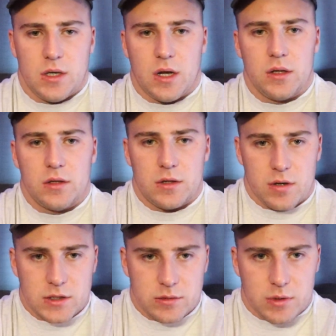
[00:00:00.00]
And I'll live the
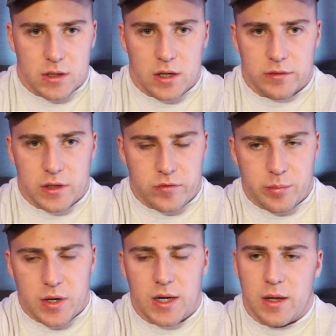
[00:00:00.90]
rest of my life never
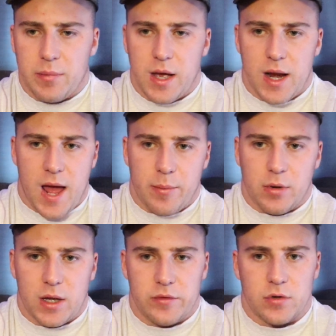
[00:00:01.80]
biting a bad
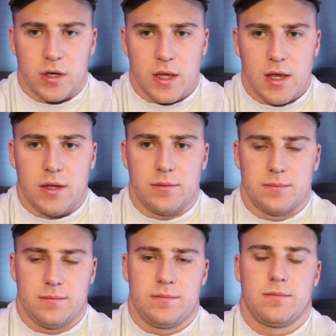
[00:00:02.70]
apple ever again.
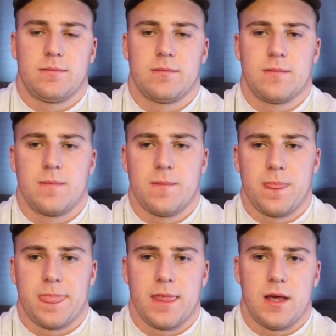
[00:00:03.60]

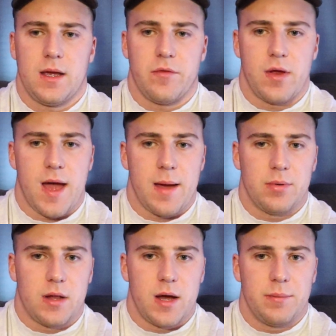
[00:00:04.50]
Every
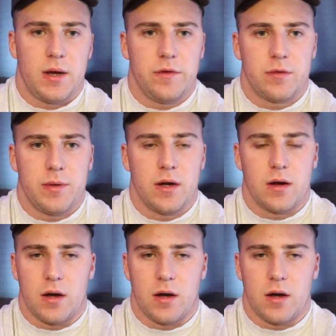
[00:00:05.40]
apple I bite from here